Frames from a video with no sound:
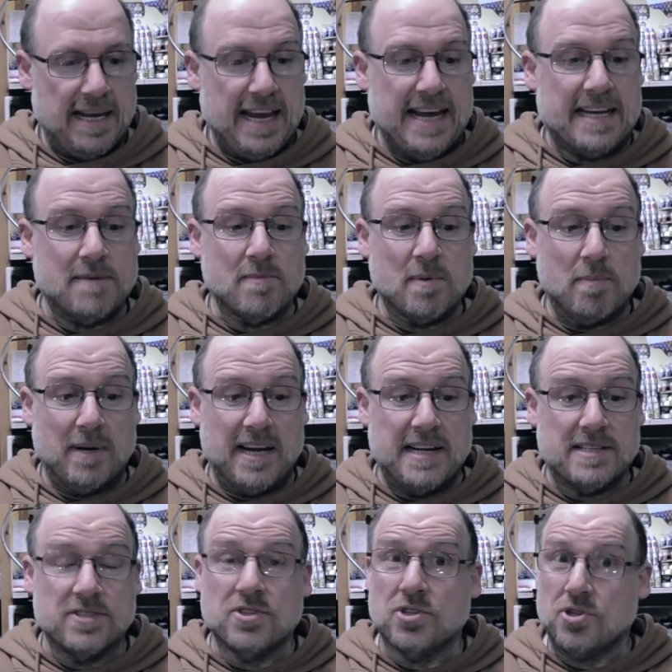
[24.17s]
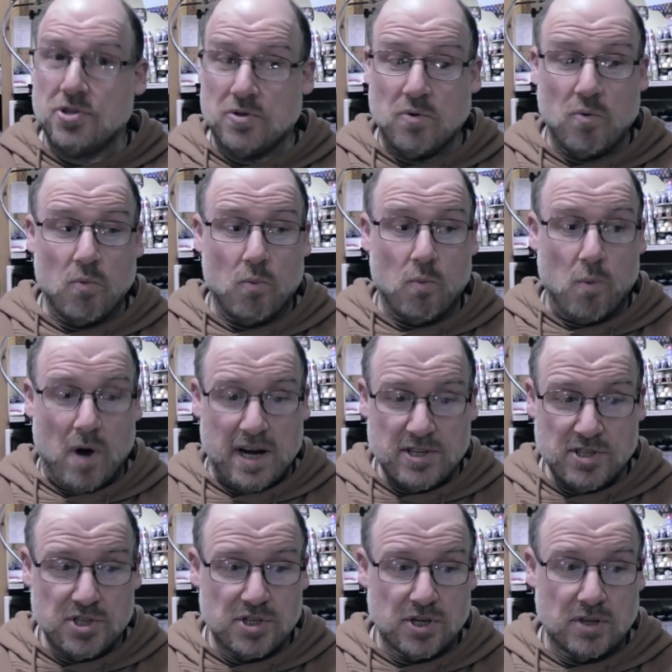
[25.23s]
It can be played as a short
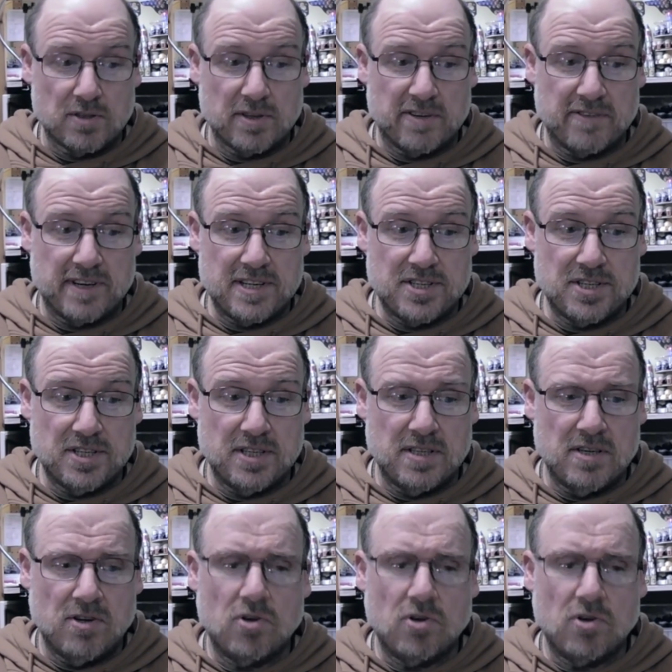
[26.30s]
one-shot adventure